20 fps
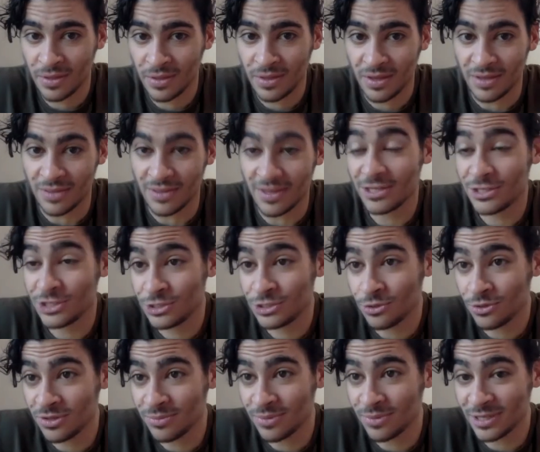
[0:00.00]
And then I just
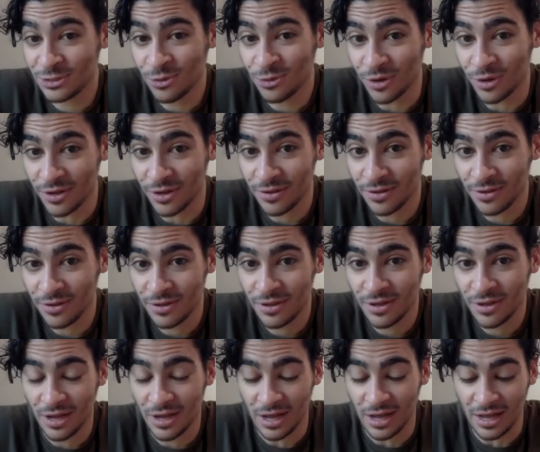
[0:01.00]
told him my story
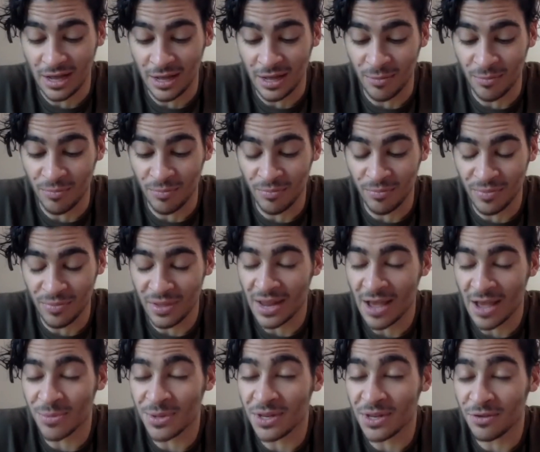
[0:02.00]
um, and
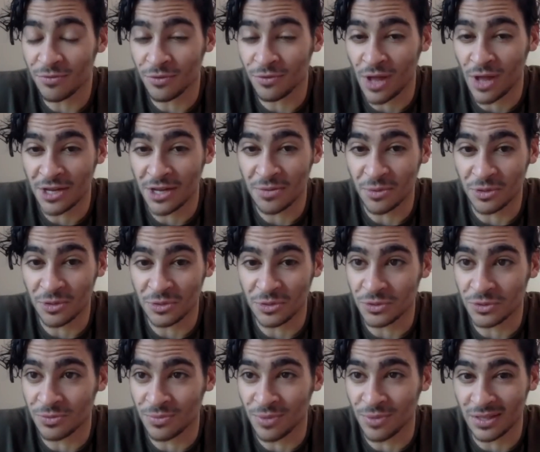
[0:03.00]
how meaningful audiobooks were
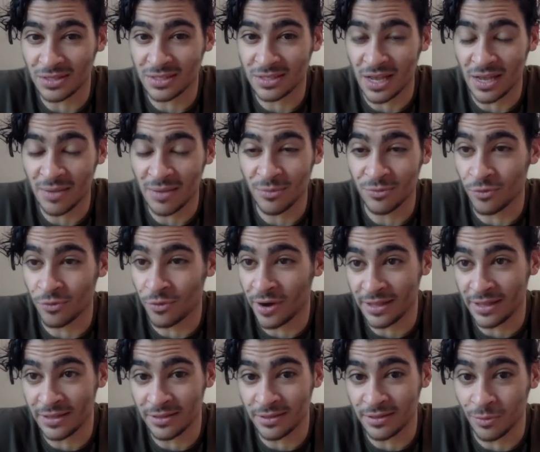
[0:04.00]
to me at the time.
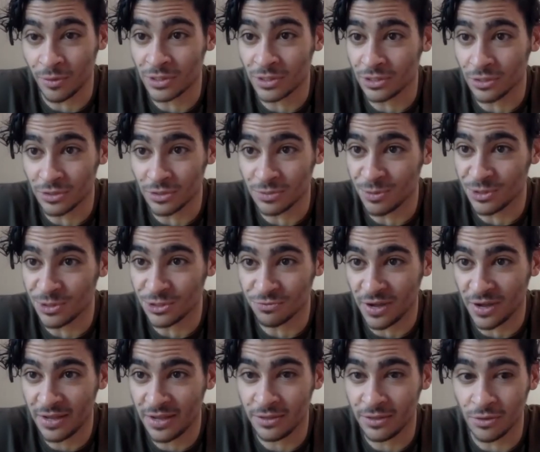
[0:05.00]
Beforehand, there was no
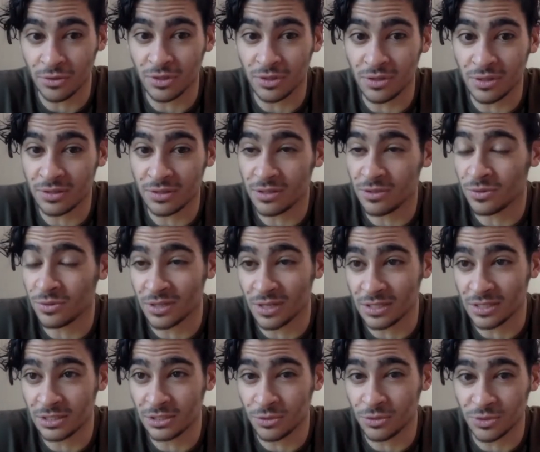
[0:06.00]
Speechify. The only thing that you could
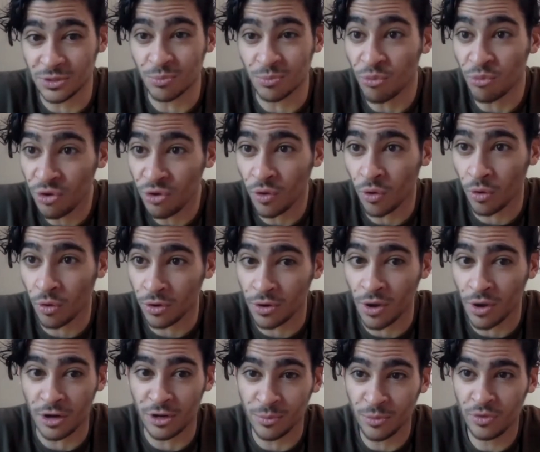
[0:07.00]
listen to was a pre recorded
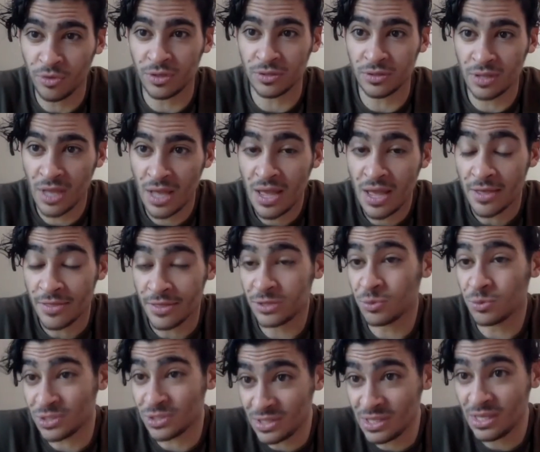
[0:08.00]
audiobook. And this
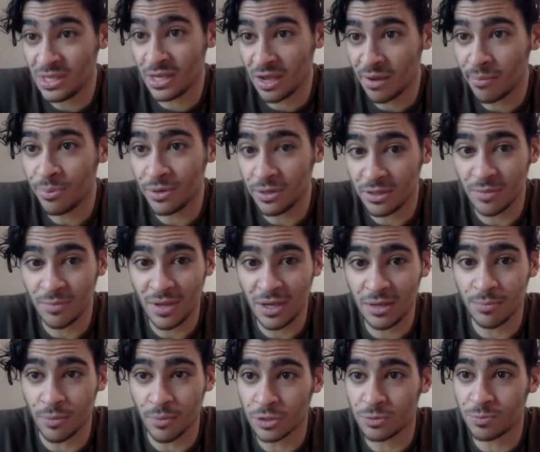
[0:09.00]
was the company that
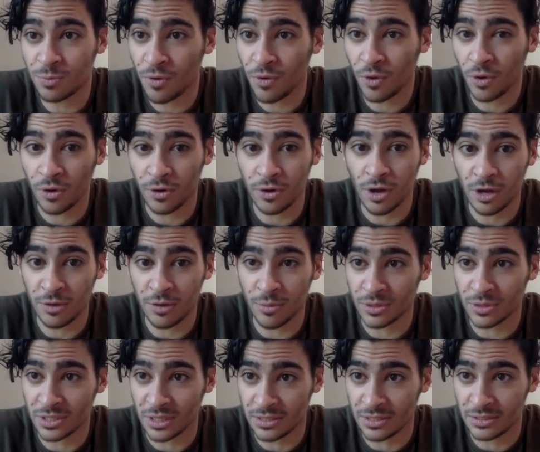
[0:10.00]
made most pre recorded
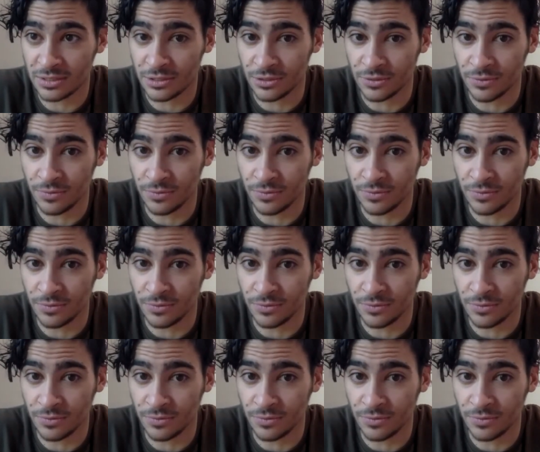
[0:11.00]
audiobooks I listened